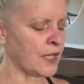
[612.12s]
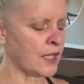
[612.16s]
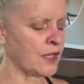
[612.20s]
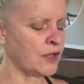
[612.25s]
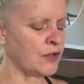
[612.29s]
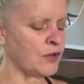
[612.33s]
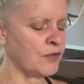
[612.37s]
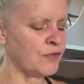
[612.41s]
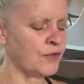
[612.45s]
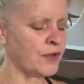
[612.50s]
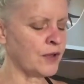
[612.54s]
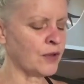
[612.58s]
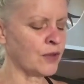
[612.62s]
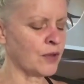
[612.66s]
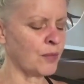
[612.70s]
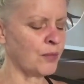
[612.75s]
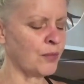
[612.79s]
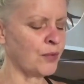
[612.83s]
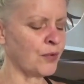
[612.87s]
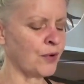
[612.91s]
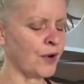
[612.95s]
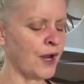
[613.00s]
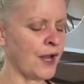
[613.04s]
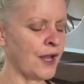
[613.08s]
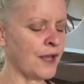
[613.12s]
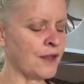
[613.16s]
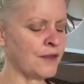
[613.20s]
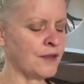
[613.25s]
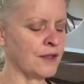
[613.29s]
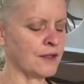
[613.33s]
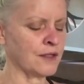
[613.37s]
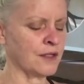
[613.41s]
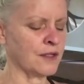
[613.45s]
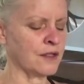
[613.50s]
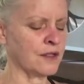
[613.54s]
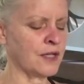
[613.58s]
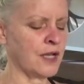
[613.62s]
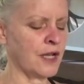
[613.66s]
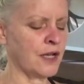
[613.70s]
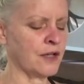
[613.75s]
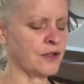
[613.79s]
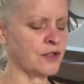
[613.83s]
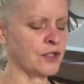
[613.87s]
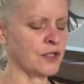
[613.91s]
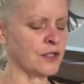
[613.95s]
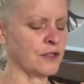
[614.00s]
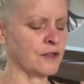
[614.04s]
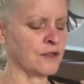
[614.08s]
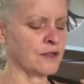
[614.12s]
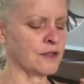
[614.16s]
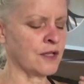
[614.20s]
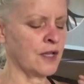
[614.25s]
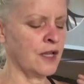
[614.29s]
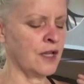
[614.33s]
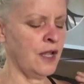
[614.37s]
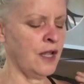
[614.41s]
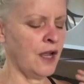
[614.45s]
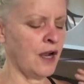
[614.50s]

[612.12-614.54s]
Can you feel the breath as it touches